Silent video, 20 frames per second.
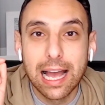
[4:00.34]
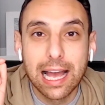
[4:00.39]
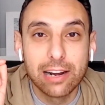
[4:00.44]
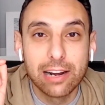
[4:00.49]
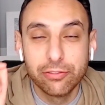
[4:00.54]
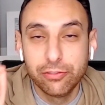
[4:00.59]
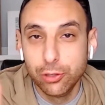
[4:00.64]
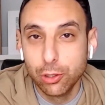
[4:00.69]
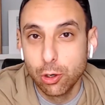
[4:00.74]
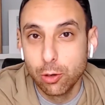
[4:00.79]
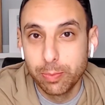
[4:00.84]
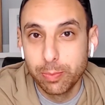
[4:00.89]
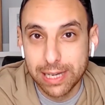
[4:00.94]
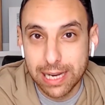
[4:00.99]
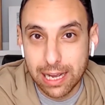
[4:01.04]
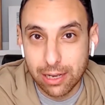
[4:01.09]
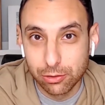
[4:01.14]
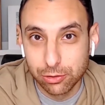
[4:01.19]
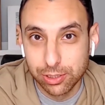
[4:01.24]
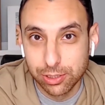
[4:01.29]
had a few open
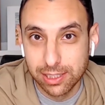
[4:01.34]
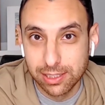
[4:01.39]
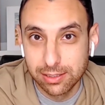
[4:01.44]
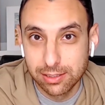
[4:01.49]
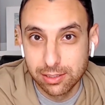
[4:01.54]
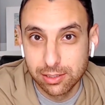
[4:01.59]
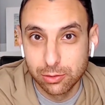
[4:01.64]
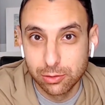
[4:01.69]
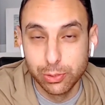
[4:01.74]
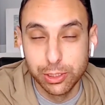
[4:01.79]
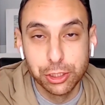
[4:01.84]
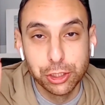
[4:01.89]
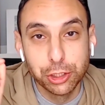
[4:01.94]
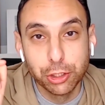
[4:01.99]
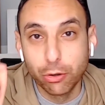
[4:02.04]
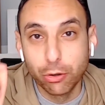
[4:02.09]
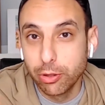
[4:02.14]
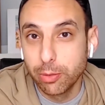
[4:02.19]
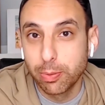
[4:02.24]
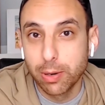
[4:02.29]
houses. We
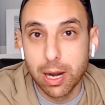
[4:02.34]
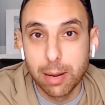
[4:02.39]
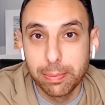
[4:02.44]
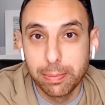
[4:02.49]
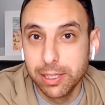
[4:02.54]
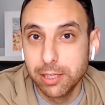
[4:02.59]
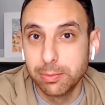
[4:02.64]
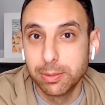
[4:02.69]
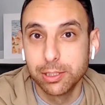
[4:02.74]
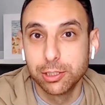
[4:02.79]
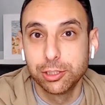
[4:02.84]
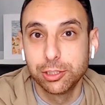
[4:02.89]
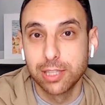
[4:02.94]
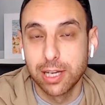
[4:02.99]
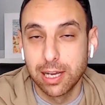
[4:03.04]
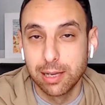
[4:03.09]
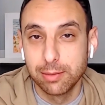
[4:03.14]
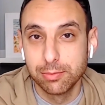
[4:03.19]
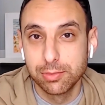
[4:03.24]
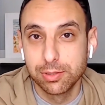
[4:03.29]
showed the property a bunch of
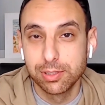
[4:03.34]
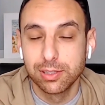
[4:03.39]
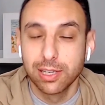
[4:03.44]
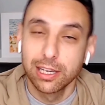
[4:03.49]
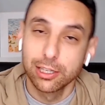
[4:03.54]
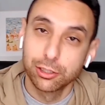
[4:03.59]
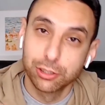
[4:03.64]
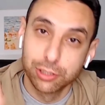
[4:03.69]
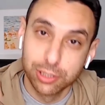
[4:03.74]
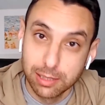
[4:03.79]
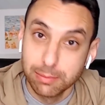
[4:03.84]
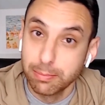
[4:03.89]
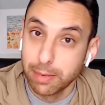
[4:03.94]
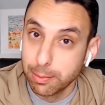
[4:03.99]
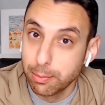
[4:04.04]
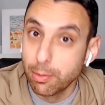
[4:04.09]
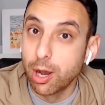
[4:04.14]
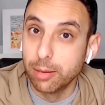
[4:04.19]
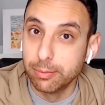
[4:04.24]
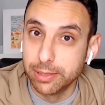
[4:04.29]
times. Actually, my
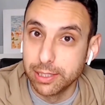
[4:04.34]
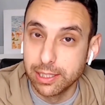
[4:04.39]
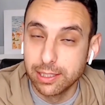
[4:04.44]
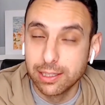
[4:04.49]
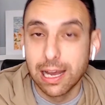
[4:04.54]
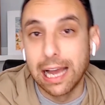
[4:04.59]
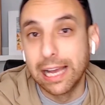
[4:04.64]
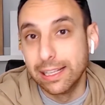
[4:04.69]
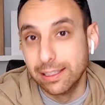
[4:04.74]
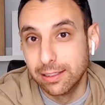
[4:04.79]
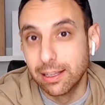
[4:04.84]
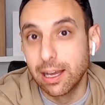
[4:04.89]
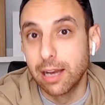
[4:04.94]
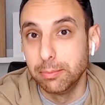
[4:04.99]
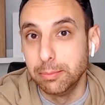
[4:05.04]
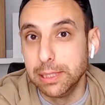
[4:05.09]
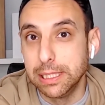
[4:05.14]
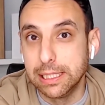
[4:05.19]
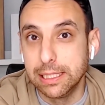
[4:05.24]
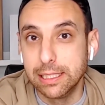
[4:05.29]
mom did,
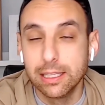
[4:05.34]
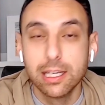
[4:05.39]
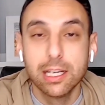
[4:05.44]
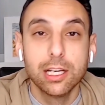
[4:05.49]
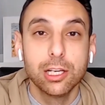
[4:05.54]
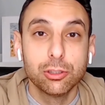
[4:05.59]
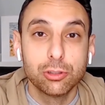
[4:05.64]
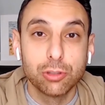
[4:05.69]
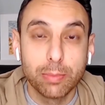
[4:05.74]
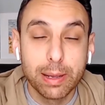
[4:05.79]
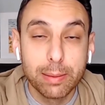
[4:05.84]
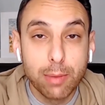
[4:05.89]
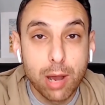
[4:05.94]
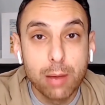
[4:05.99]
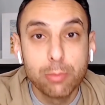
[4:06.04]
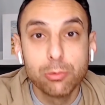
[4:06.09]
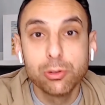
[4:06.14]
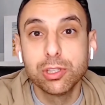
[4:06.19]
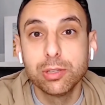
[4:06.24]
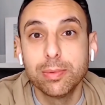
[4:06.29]
not me. So my
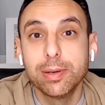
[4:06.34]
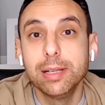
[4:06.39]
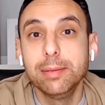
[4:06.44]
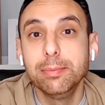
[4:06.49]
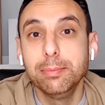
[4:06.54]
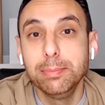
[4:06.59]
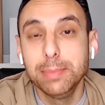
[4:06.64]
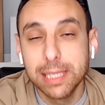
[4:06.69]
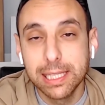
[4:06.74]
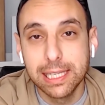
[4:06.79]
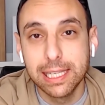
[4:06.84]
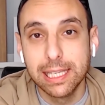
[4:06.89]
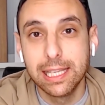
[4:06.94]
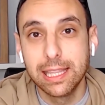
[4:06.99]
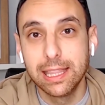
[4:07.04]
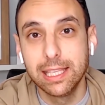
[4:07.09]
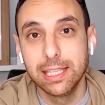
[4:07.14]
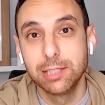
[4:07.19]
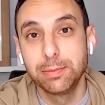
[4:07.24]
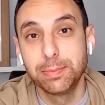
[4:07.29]
mom was the one meeting
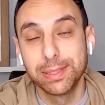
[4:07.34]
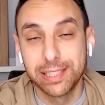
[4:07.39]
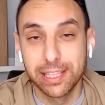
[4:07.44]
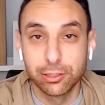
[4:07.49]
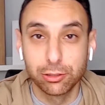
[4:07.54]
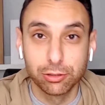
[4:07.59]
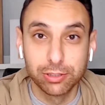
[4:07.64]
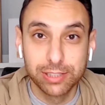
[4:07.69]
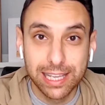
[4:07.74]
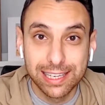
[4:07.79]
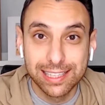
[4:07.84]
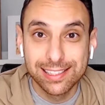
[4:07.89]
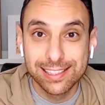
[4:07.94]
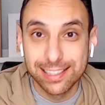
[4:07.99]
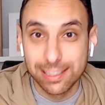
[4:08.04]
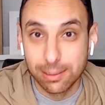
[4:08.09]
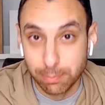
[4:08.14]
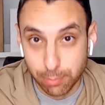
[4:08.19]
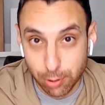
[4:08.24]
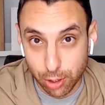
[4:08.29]
these potential tenants
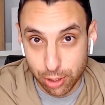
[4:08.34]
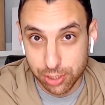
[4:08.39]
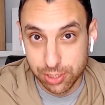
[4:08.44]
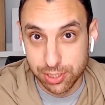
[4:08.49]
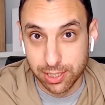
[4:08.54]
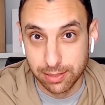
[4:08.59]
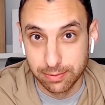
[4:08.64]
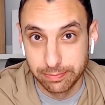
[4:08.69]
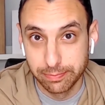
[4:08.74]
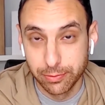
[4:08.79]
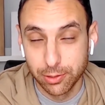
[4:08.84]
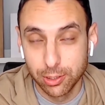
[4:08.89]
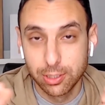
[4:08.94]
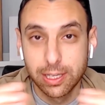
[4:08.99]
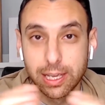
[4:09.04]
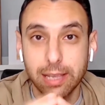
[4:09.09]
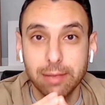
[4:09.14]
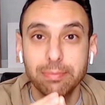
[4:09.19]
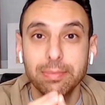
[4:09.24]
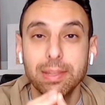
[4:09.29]
in person,
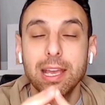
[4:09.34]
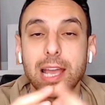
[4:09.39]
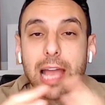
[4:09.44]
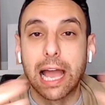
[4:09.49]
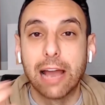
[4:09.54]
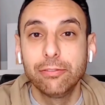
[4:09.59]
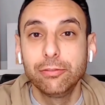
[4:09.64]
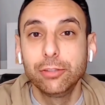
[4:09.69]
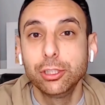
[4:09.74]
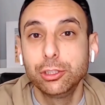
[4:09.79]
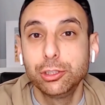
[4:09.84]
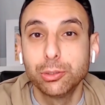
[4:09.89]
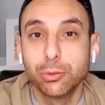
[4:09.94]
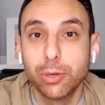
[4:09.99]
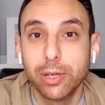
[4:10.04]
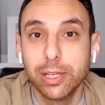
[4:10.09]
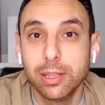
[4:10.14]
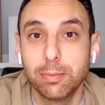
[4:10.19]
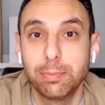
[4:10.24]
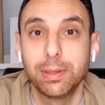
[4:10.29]
okay? After
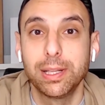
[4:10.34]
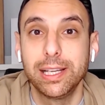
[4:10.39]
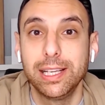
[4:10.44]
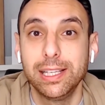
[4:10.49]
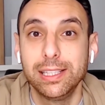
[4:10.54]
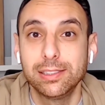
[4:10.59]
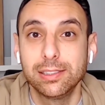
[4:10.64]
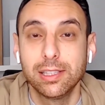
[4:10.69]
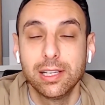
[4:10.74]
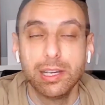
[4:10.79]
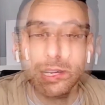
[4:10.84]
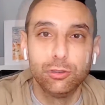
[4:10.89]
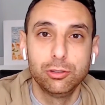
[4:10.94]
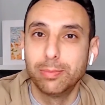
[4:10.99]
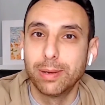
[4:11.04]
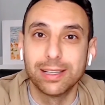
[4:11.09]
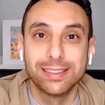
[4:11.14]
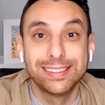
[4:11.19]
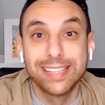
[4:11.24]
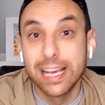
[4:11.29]
showing the place to
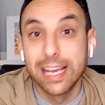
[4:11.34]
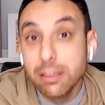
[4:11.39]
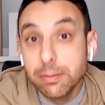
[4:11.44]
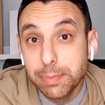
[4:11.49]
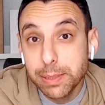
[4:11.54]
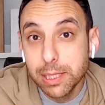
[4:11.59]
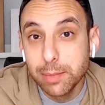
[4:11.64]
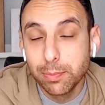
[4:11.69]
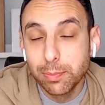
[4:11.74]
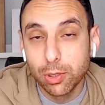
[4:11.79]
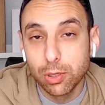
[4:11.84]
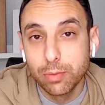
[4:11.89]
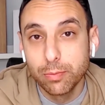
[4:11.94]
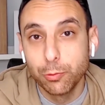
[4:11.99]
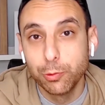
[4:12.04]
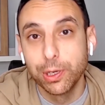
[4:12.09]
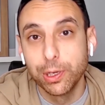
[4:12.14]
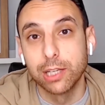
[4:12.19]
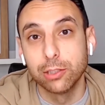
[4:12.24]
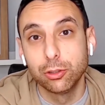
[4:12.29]
about 10 people,
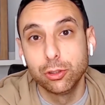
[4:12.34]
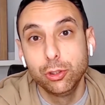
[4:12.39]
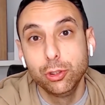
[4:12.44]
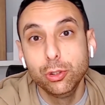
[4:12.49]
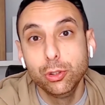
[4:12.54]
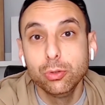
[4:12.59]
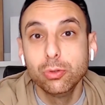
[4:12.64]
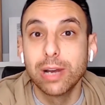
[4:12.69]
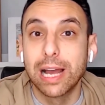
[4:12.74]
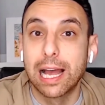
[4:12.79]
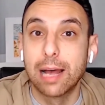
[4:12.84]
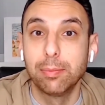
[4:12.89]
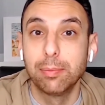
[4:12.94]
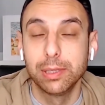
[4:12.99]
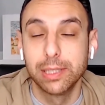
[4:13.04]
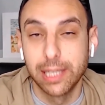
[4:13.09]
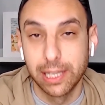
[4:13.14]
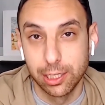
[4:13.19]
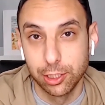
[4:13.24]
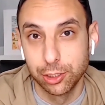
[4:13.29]
we got 2
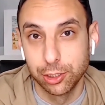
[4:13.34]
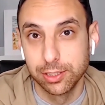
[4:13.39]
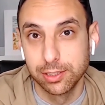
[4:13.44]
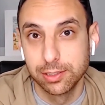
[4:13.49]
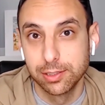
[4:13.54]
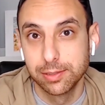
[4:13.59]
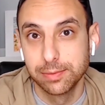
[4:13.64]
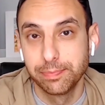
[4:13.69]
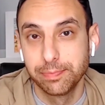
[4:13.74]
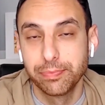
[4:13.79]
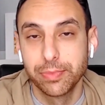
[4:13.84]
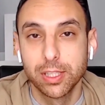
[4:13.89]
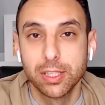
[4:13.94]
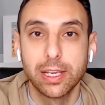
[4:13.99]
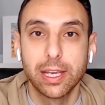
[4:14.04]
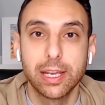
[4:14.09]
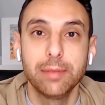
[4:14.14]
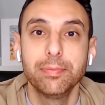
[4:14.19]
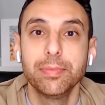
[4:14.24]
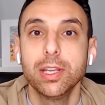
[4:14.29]
applications,
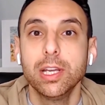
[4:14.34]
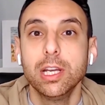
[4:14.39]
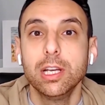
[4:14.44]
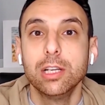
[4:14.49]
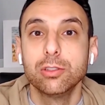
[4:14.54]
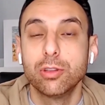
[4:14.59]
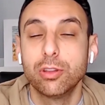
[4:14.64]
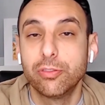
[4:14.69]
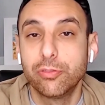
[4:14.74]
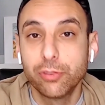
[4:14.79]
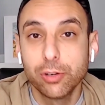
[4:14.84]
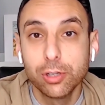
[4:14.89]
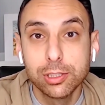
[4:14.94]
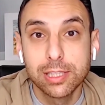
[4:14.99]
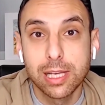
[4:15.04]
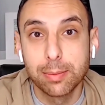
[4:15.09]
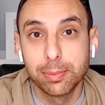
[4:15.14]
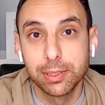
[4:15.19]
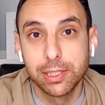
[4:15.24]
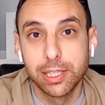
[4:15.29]
okay? So the
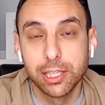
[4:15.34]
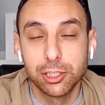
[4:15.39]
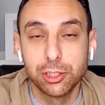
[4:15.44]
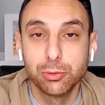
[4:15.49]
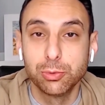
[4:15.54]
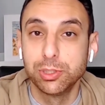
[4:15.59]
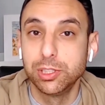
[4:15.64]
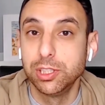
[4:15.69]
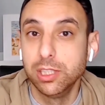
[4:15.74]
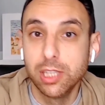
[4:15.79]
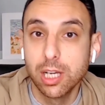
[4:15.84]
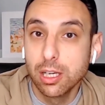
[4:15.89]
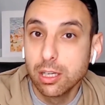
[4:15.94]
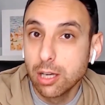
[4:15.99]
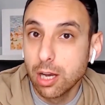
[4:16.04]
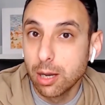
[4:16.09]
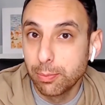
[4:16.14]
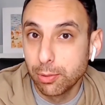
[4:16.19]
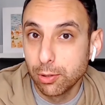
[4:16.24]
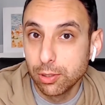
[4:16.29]
first application was a young
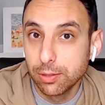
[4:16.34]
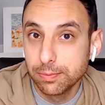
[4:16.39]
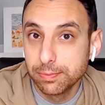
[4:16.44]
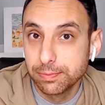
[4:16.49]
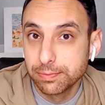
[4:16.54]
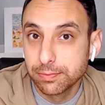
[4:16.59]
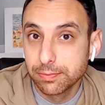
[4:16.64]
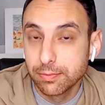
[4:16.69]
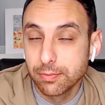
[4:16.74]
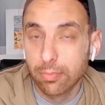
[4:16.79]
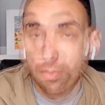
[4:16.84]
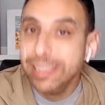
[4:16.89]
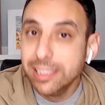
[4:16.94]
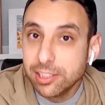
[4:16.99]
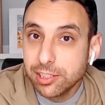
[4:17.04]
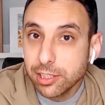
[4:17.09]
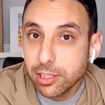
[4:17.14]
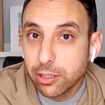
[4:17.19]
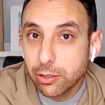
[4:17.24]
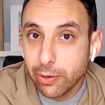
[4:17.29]
couple,
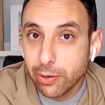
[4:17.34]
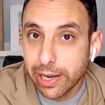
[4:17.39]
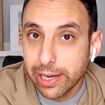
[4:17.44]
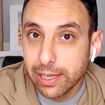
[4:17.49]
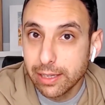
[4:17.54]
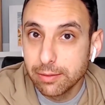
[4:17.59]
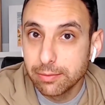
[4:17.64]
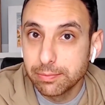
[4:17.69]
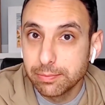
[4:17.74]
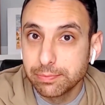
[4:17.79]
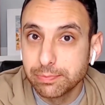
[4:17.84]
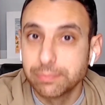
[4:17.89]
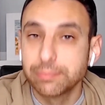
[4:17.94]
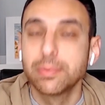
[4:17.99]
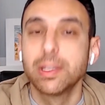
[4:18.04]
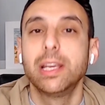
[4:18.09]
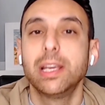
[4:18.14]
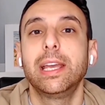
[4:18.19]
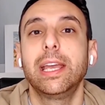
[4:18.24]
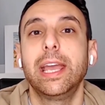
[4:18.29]
decent credit,
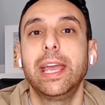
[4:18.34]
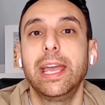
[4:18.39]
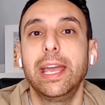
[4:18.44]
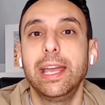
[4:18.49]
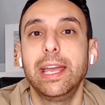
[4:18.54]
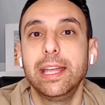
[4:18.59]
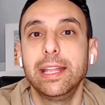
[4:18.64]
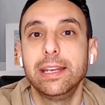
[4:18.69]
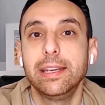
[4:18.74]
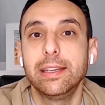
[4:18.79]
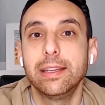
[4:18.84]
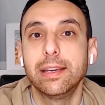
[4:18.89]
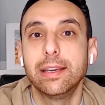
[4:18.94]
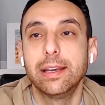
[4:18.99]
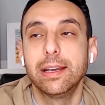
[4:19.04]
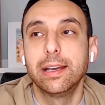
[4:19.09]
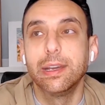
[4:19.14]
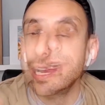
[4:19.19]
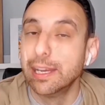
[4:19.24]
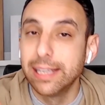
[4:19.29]
and
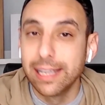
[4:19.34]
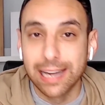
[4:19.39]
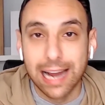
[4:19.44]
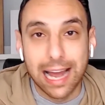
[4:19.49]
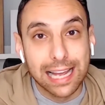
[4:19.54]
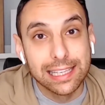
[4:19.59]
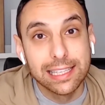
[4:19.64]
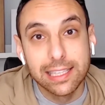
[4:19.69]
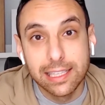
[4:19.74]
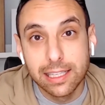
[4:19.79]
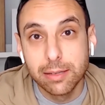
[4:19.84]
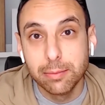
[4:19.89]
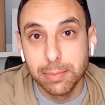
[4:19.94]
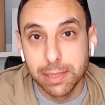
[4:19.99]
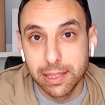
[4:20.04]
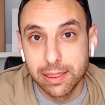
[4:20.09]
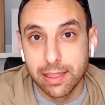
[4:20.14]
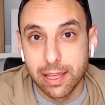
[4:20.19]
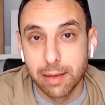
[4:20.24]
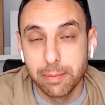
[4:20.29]
again, I didn't
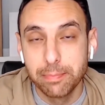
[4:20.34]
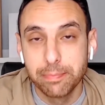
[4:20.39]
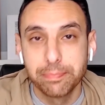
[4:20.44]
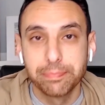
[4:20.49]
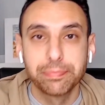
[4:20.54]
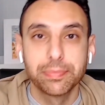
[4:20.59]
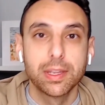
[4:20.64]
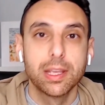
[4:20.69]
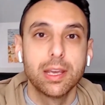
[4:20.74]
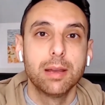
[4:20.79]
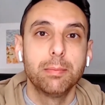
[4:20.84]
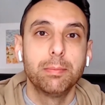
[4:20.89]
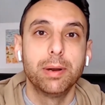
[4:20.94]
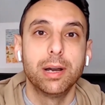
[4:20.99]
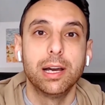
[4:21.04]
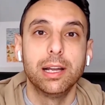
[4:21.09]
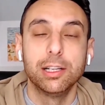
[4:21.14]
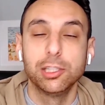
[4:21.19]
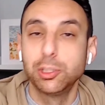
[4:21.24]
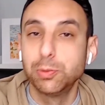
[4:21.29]
meet them,
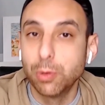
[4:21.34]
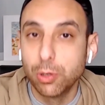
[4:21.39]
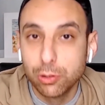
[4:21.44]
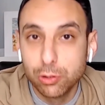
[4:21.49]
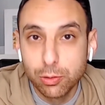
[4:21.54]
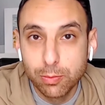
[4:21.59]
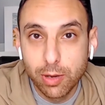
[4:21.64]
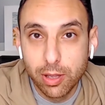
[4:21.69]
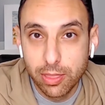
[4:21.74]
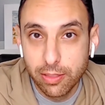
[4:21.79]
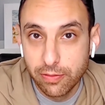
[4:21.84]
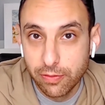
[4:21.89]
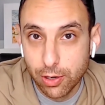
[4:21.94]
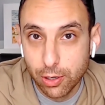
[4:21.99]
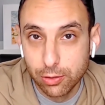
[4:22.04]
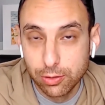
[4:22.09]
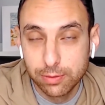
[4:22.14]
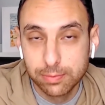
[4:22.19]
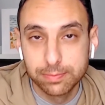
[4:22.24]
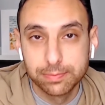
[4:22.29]
but spoke to them on the
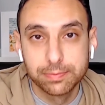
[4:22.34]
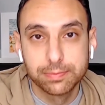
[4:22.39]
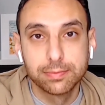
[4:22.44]
phone.